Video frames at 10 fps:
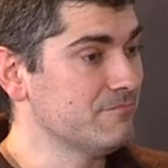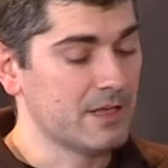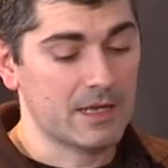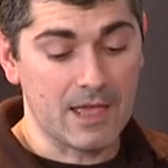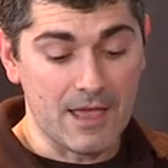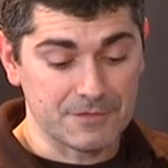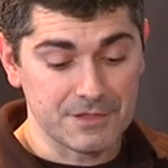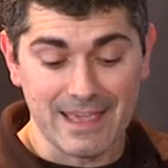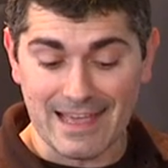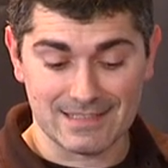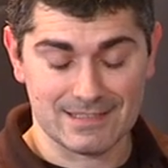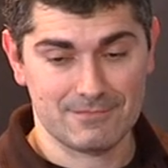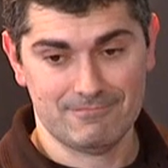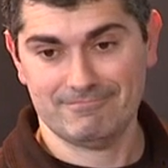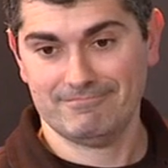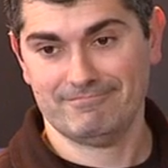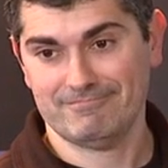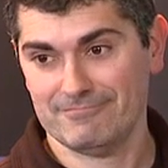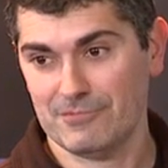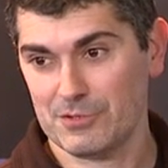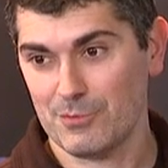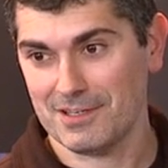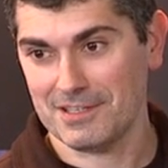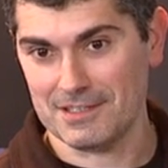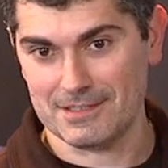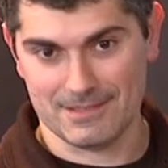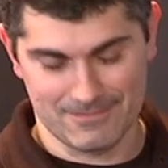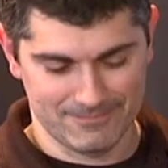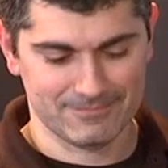and I have to guess which one it is.